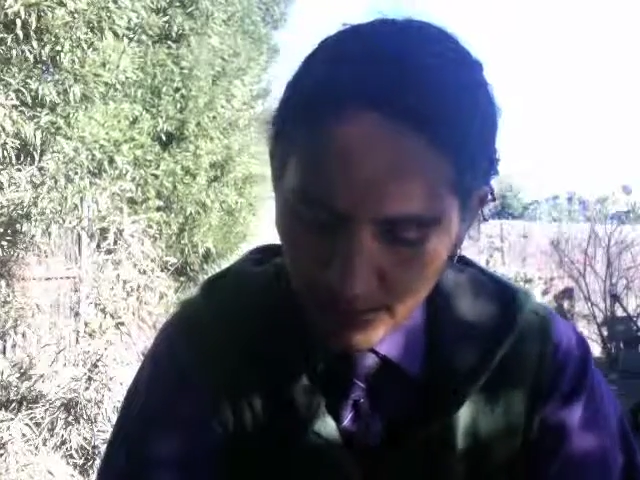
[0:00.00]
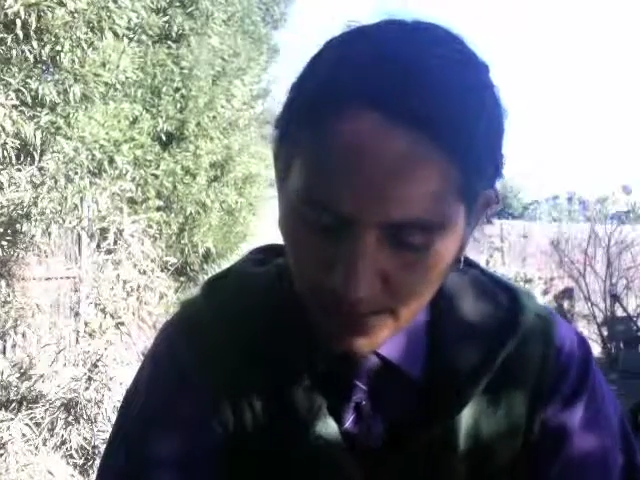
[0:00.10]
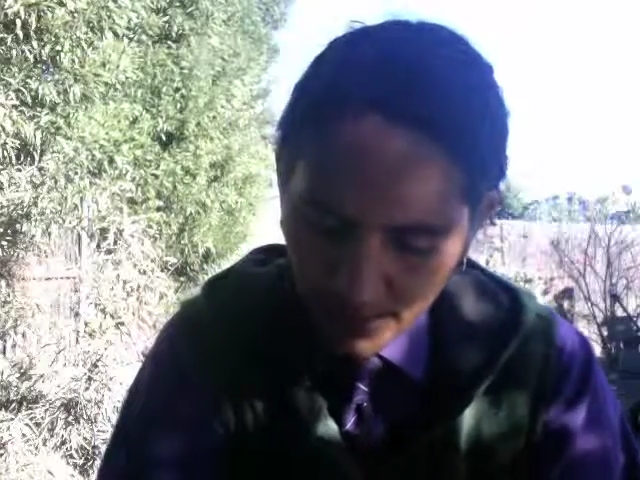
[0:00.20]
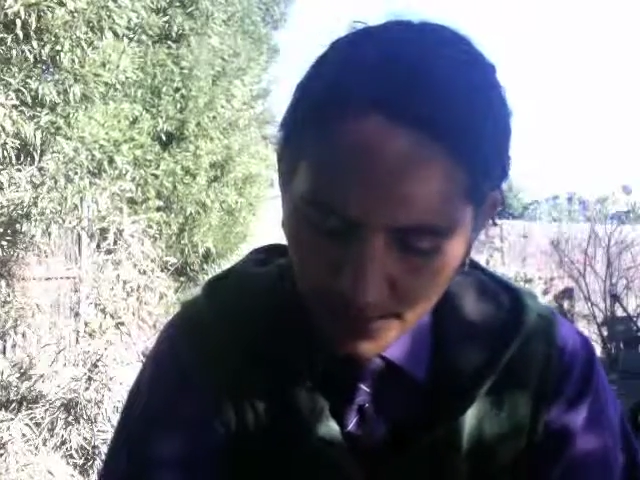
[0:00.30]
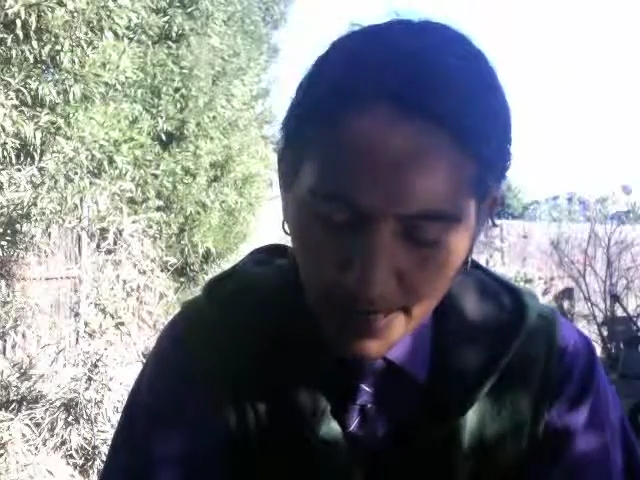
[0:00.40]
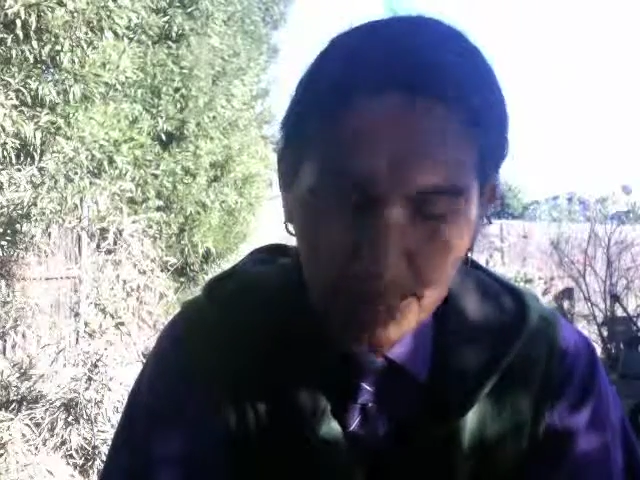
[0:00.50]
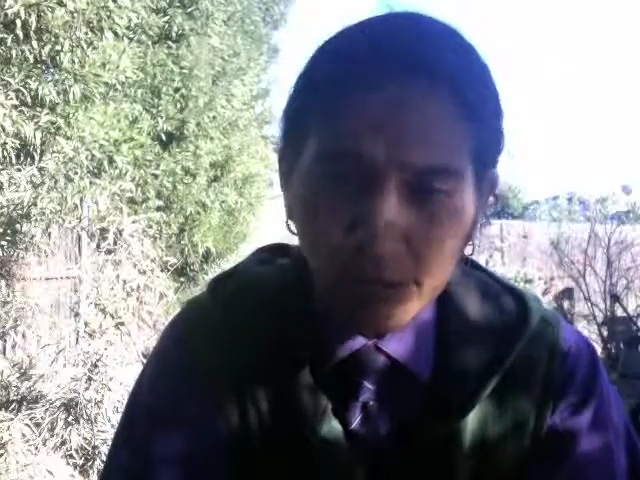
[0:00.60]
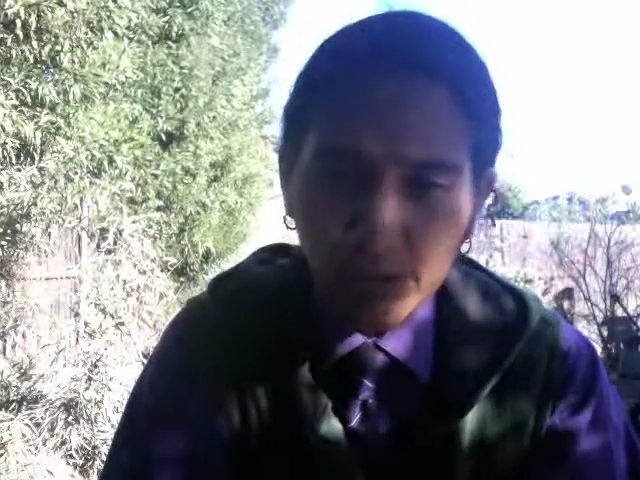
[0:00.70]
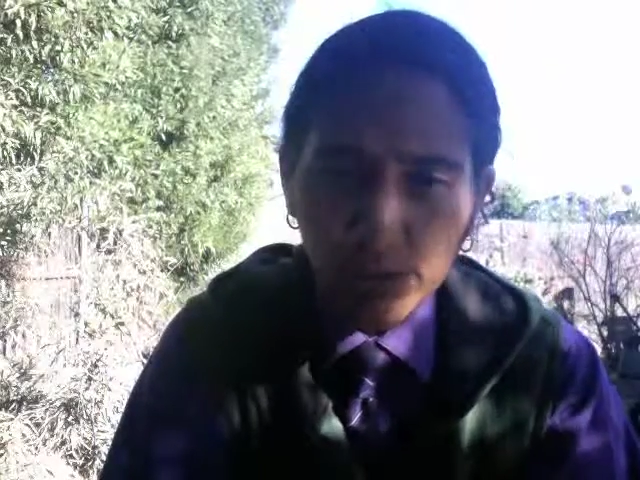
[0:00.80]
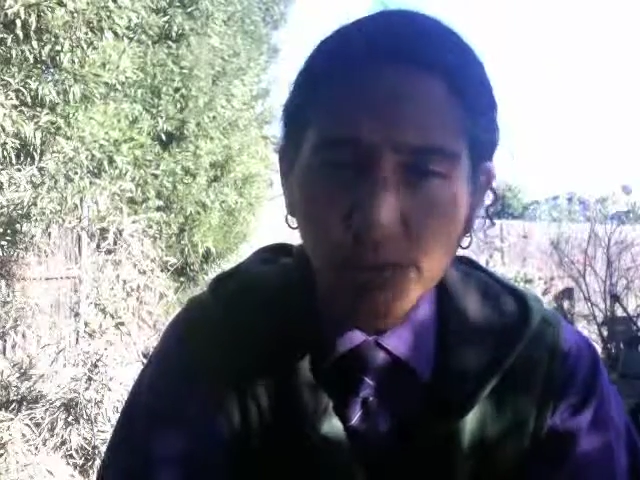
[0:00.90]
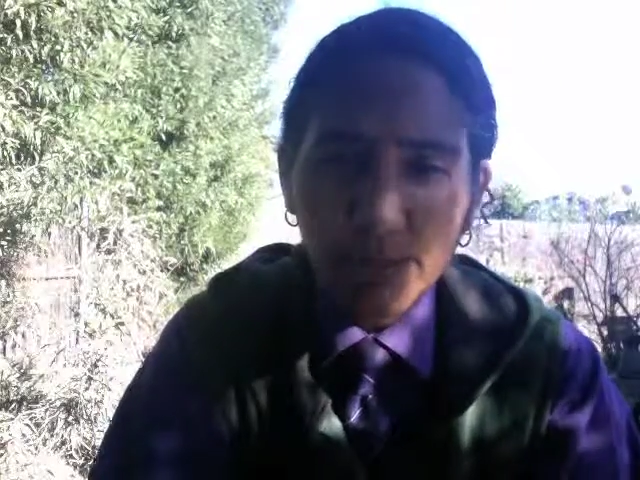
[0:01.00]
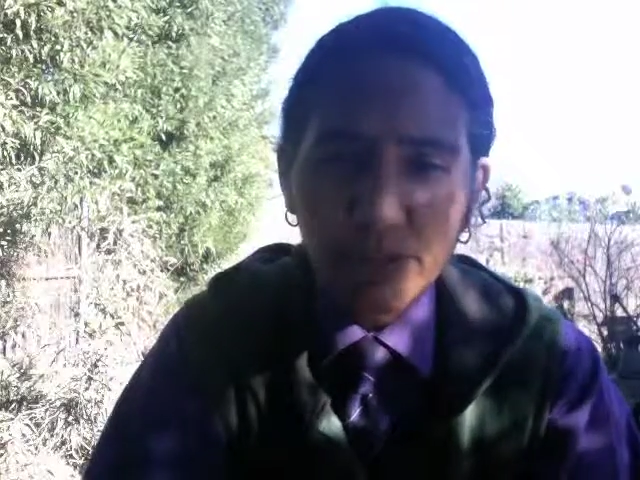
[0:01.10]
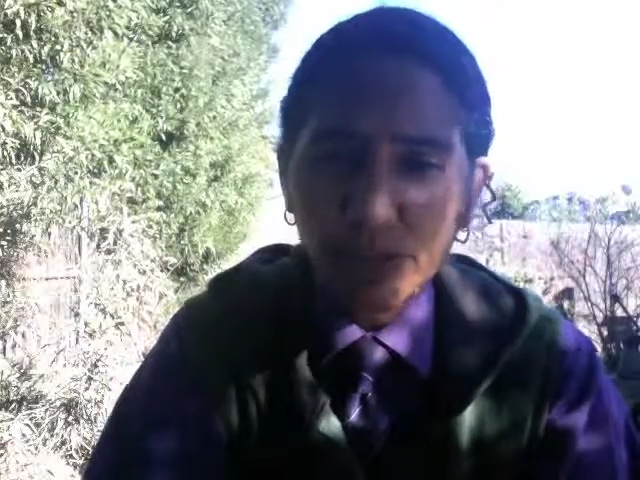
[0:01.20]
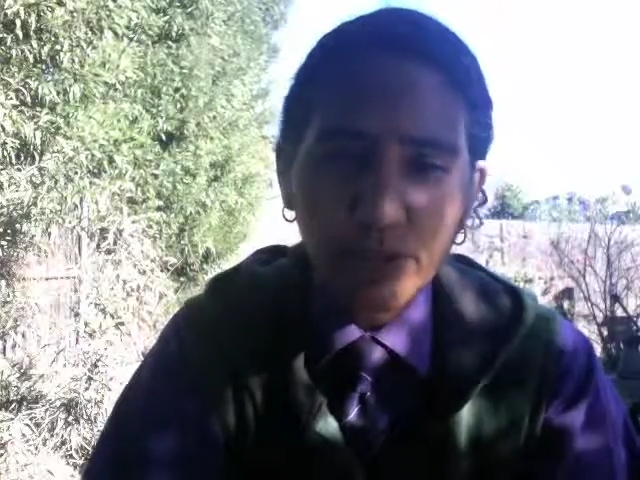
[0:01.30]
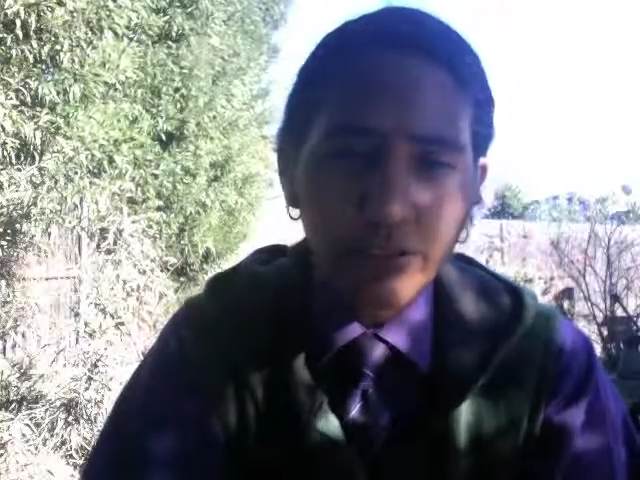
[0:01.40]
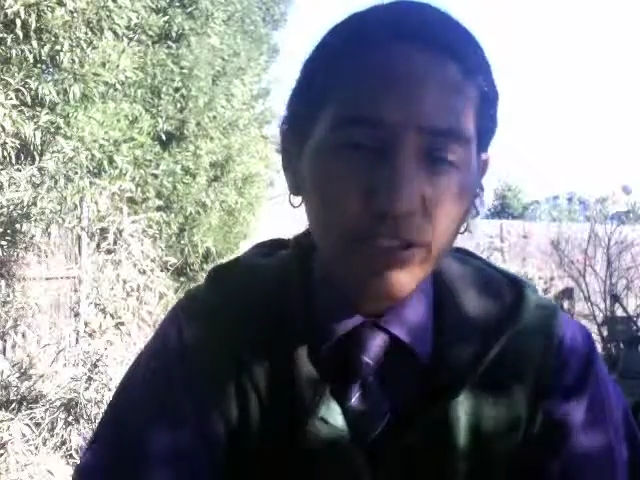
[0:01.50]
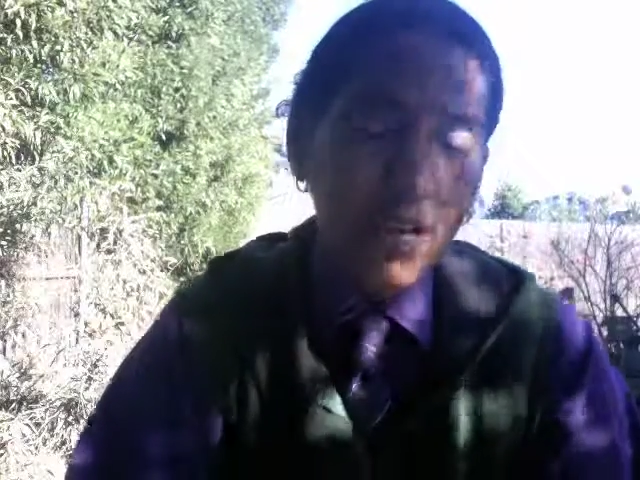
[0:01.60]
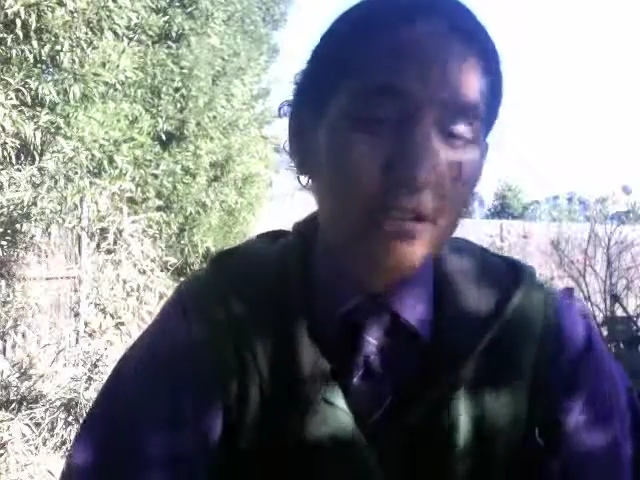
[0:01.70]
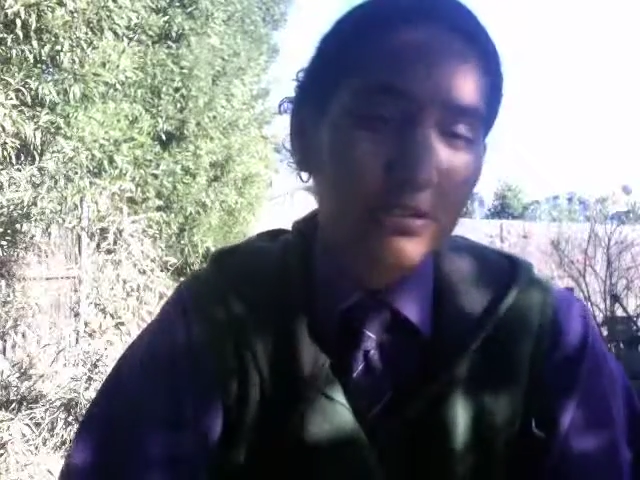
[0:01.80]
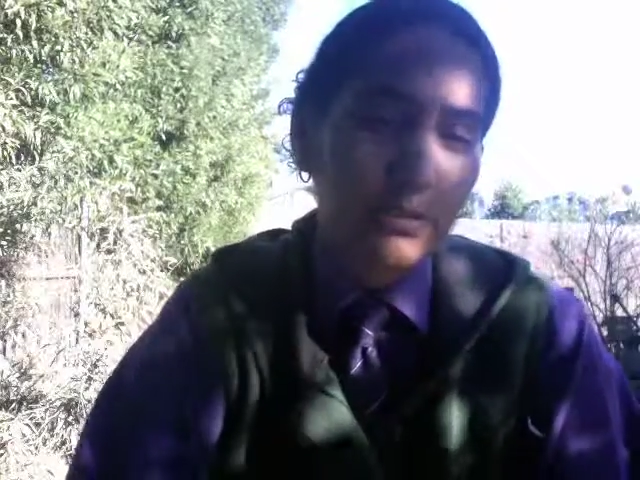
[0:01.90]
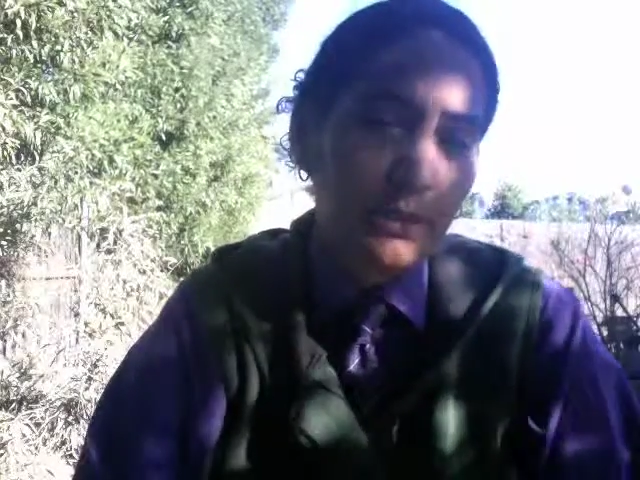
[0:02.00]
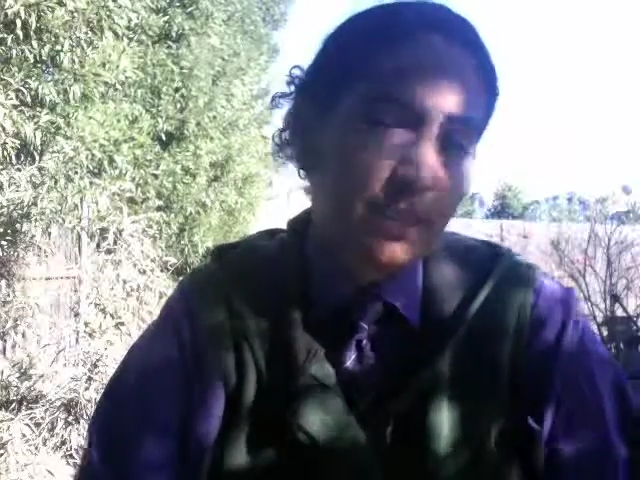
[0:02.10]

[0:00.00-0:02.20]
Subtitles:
And I assume it's for a joust,